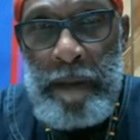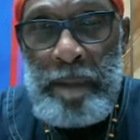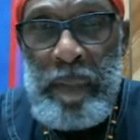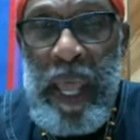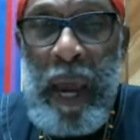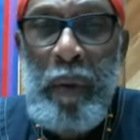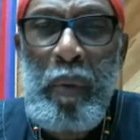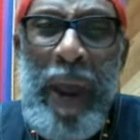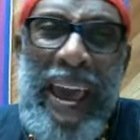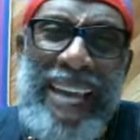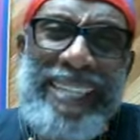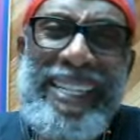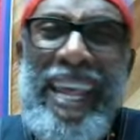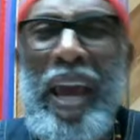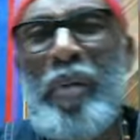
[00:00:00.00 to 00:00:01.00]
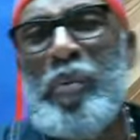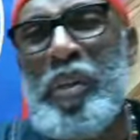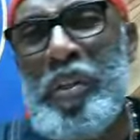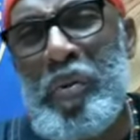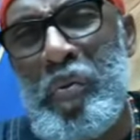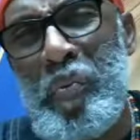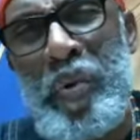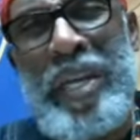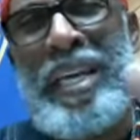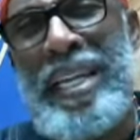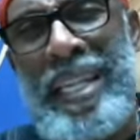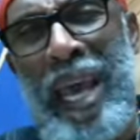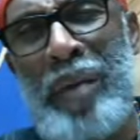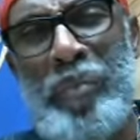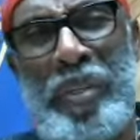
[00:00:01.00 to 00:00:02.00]
Now, right there, when you
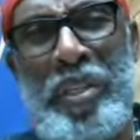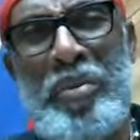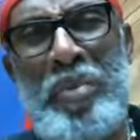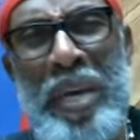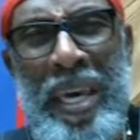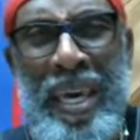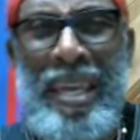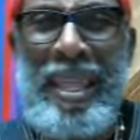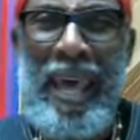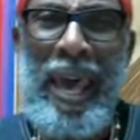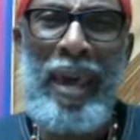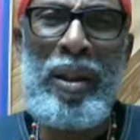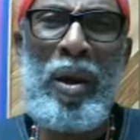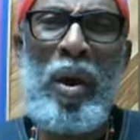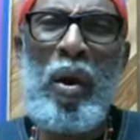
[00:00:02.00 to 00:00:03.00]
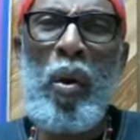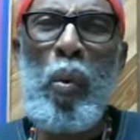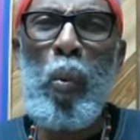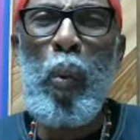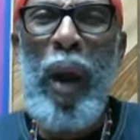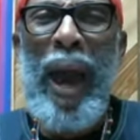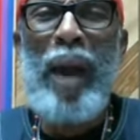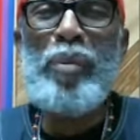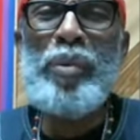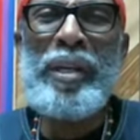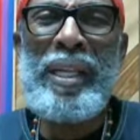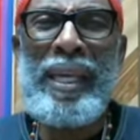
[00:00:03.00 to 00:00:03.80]
read that, when you hear that, why would